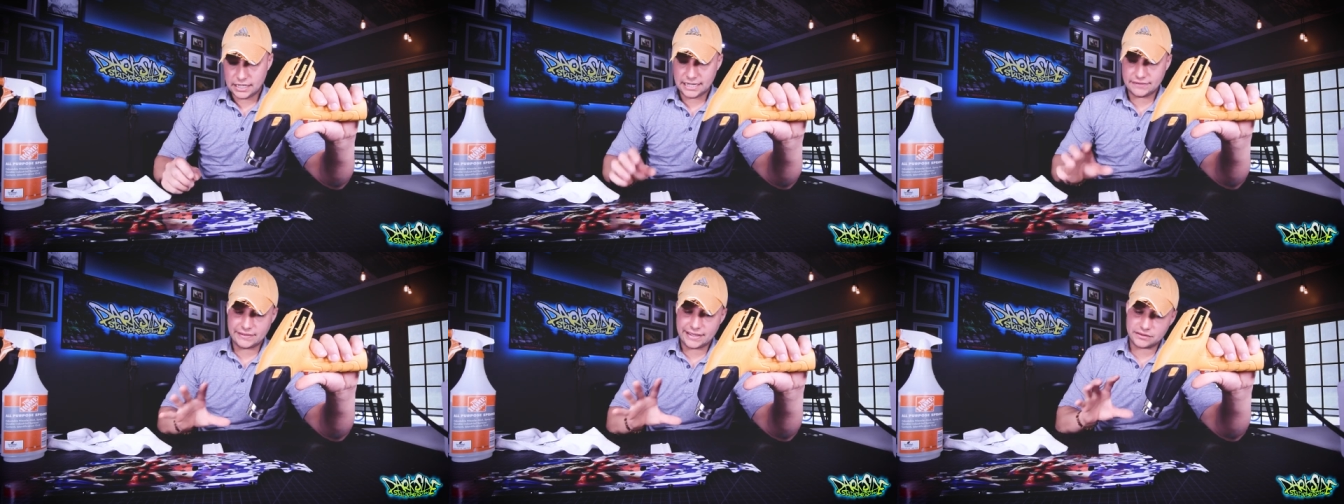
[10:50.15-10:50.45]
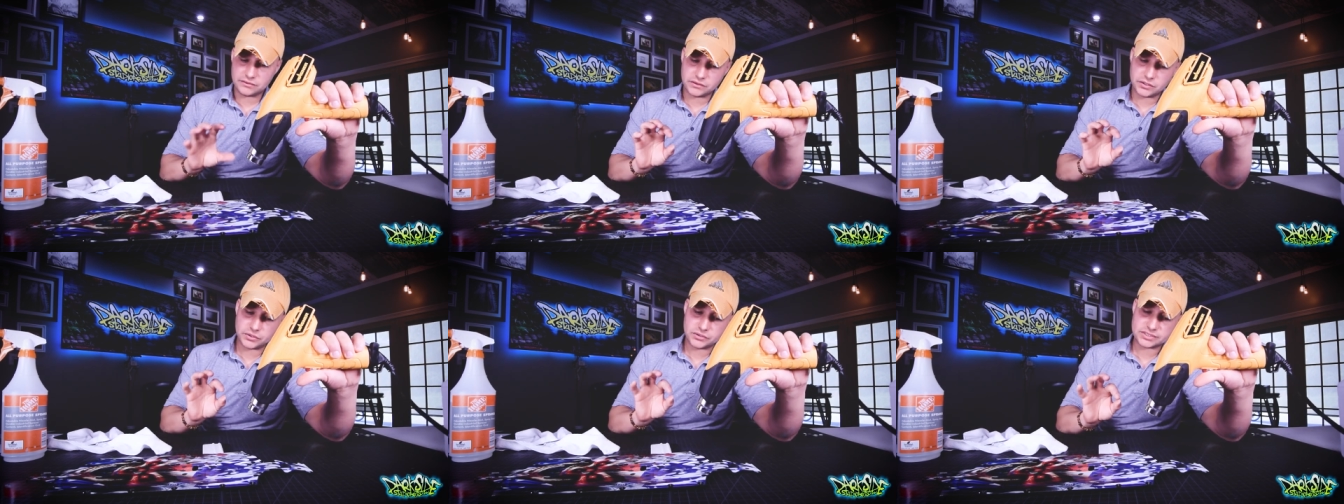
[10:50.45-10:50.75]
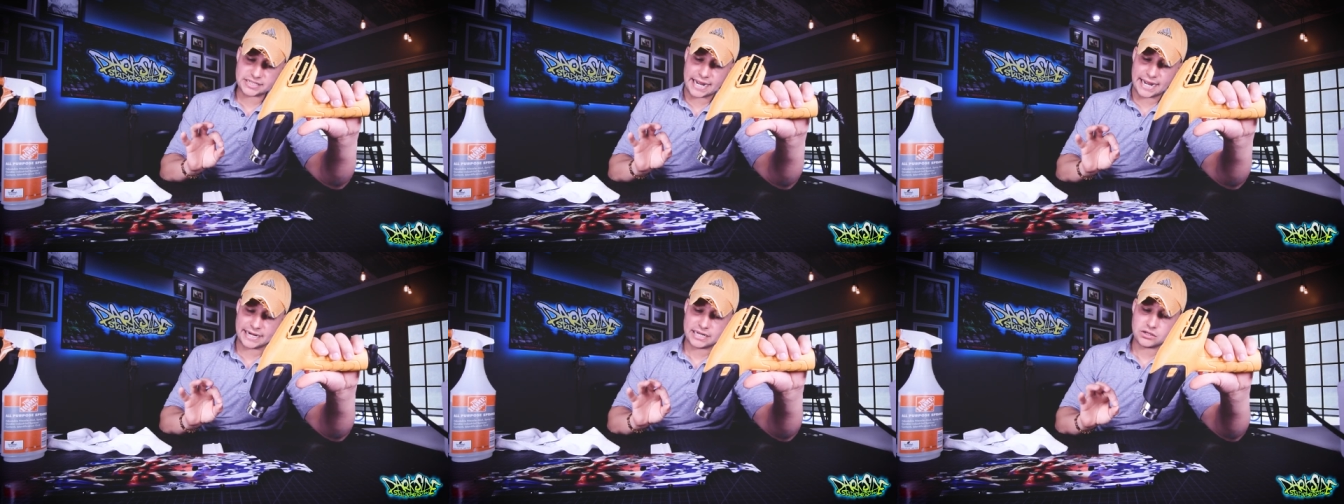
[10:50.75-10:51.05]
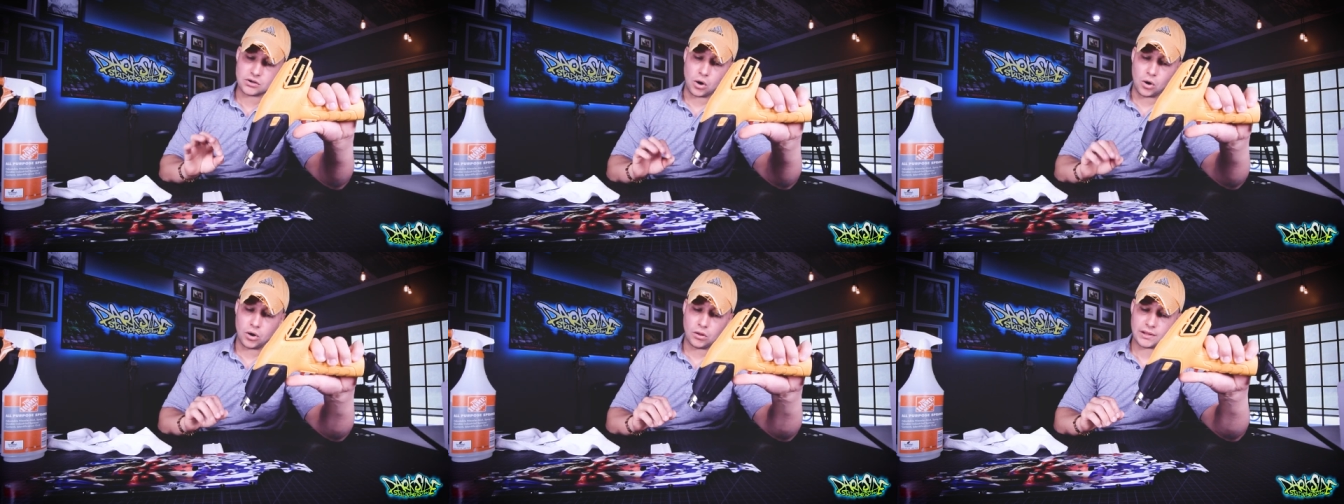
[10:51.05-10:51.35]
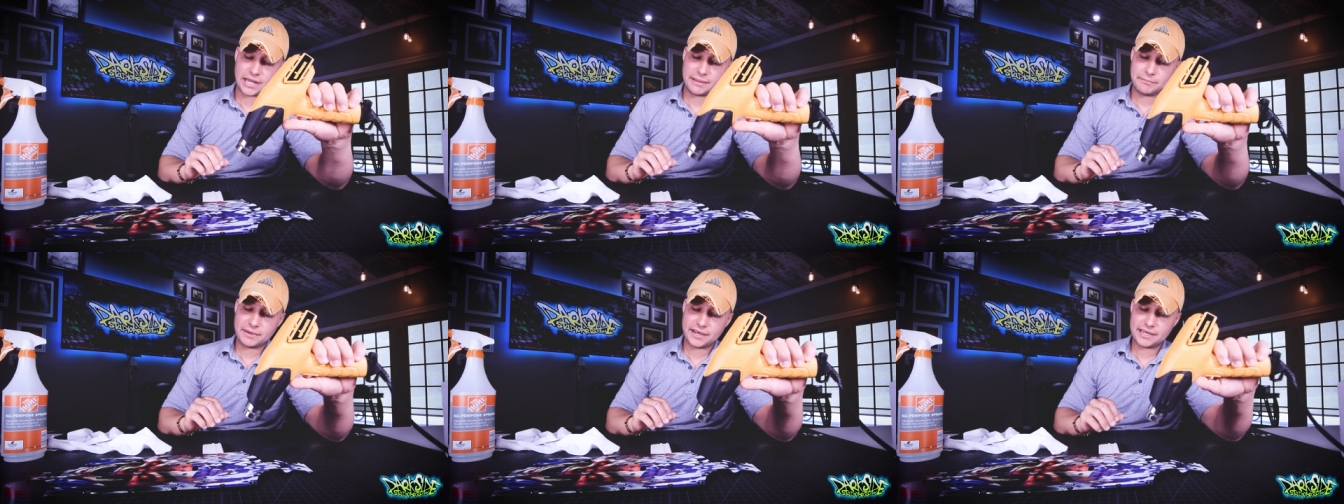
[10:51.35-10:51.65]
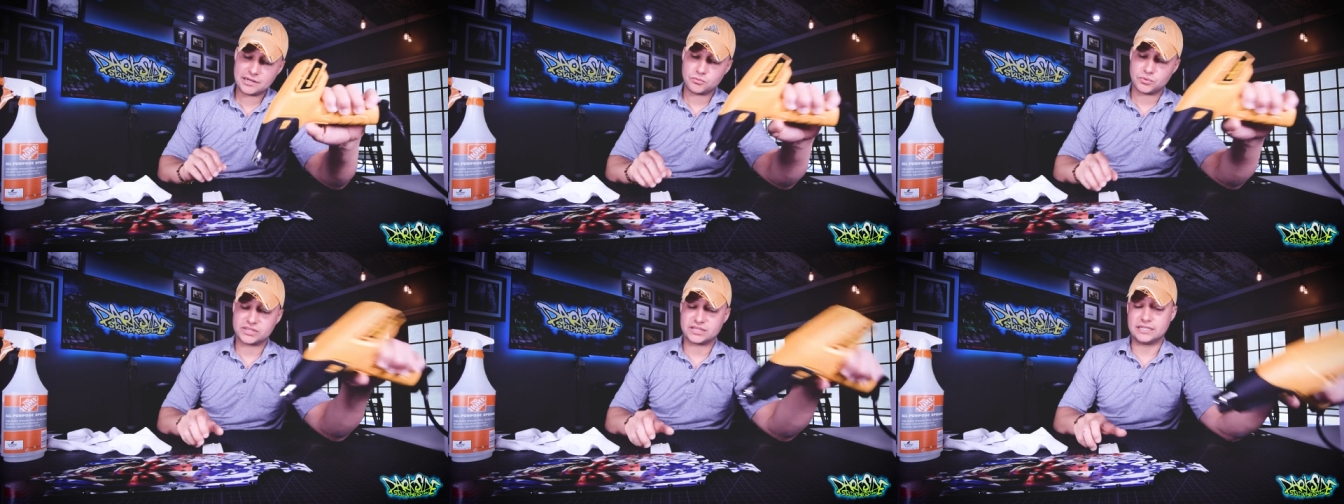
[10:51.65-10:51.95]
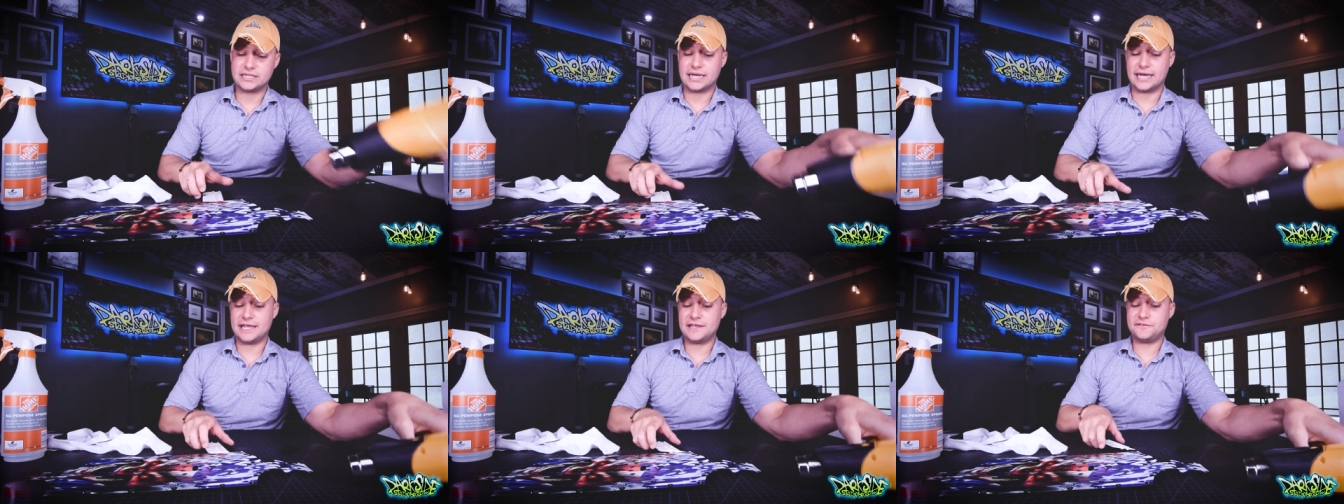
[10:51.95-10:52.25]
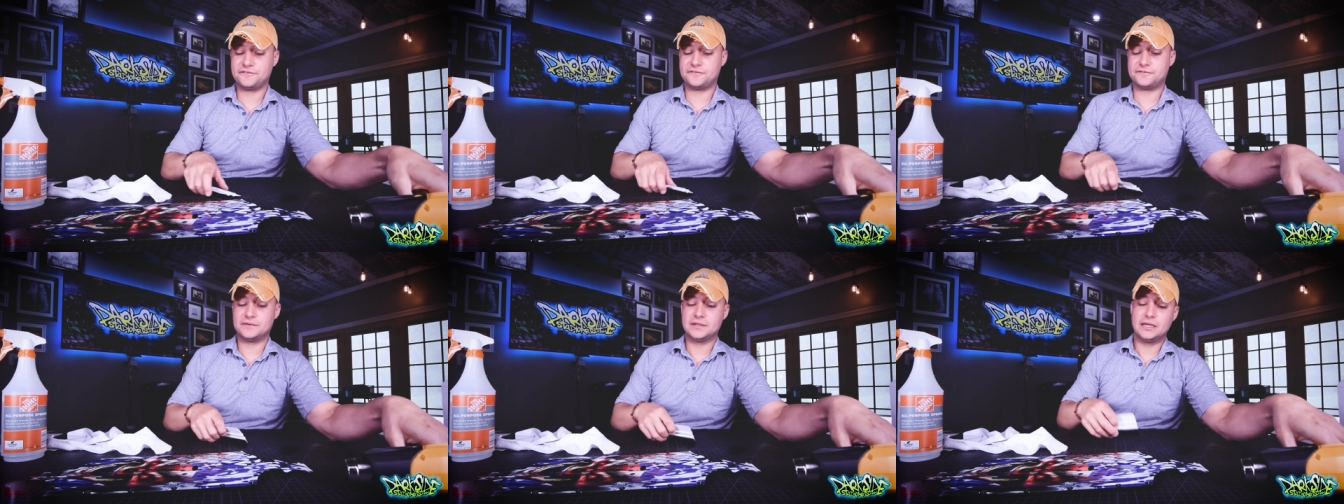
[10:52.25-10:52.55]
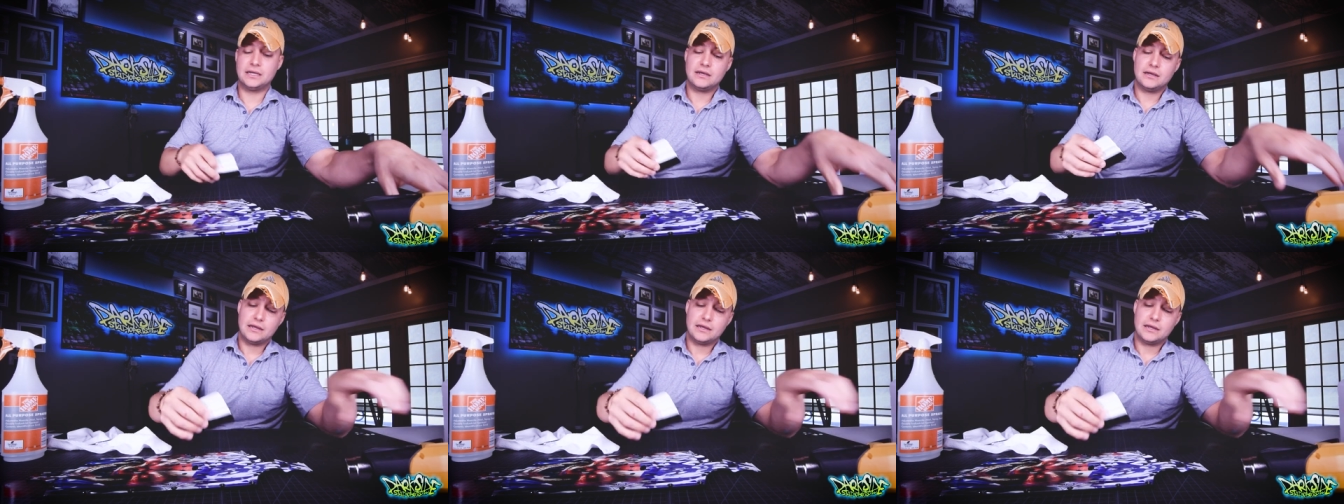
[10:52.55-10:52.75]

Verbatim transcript: And that little tiny hole I made with the knife,